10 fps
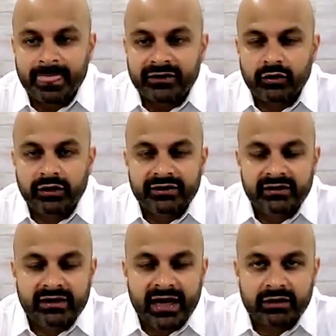So, on
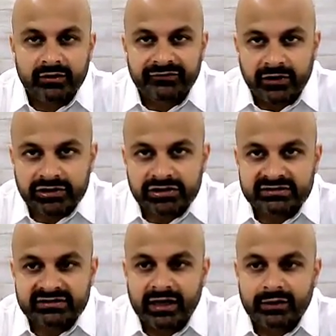the lacrimal functional
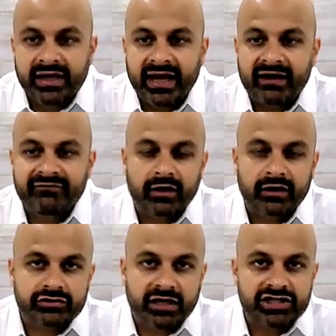side, we have our
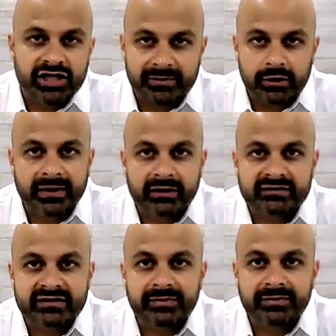trigeminal
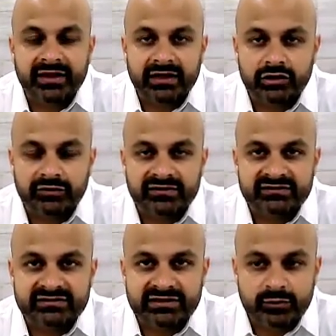parasympathetic nervous
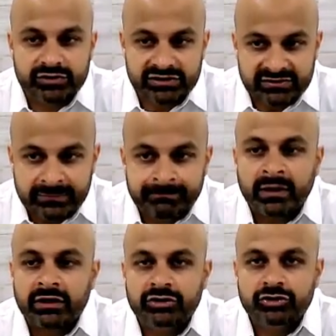system, which is
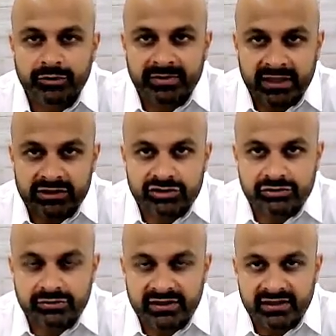contributing
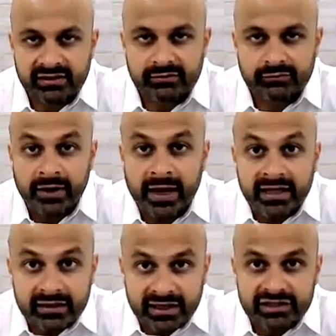to the
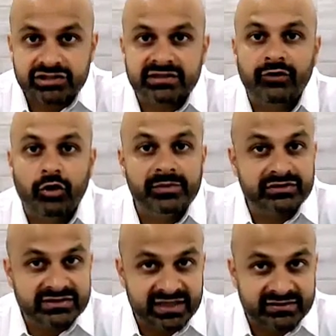regulation of
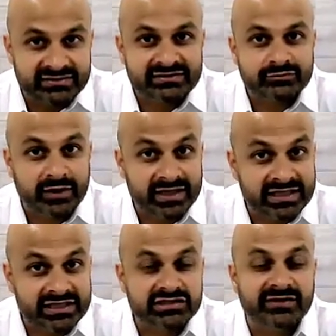homeostasis,
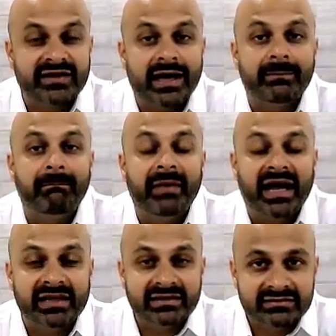regulation of that
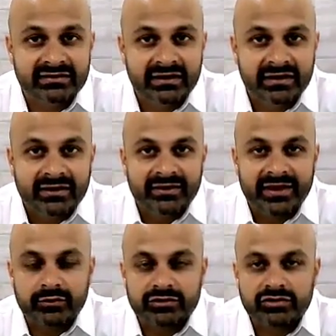balance
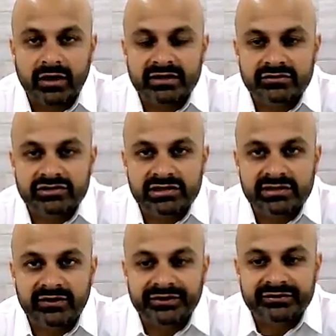that we're trying to
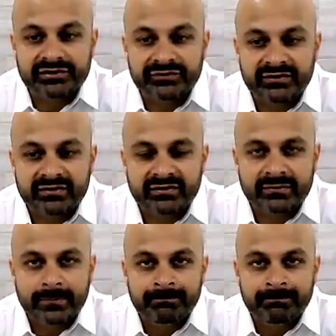achieve on the surface.